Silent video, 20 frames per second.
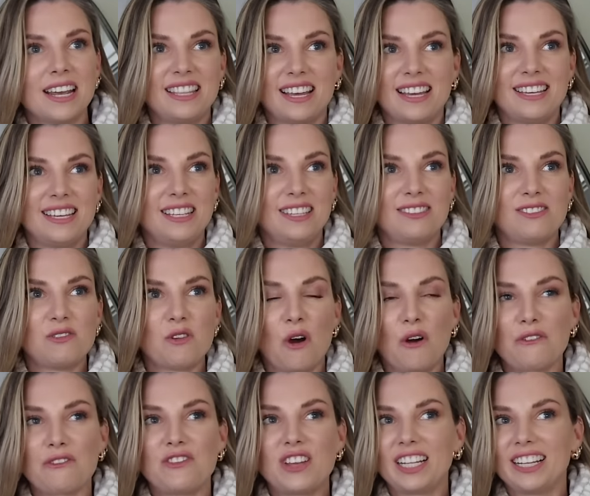that he's
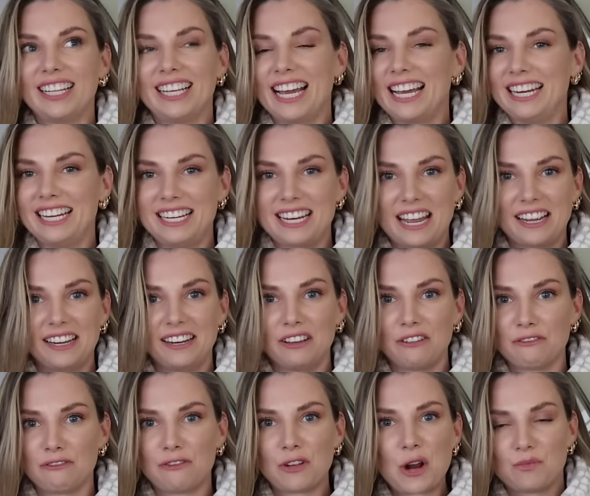not feeling any
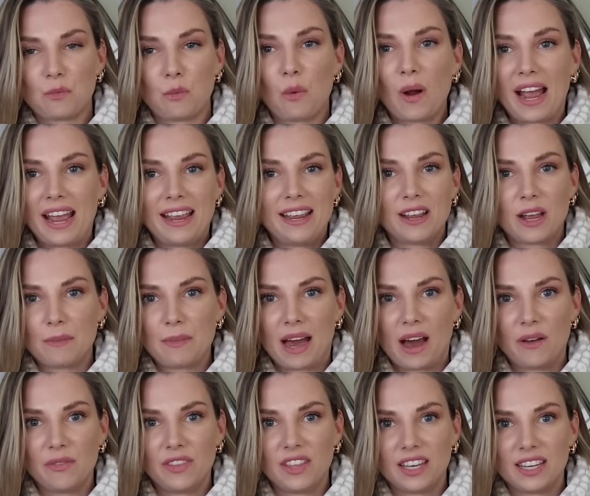negative way
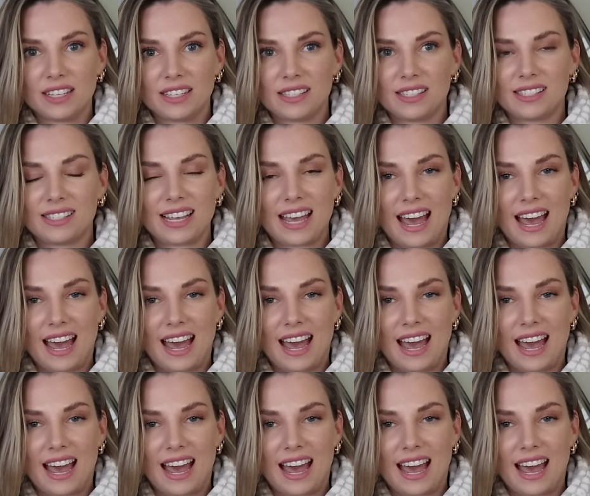about this,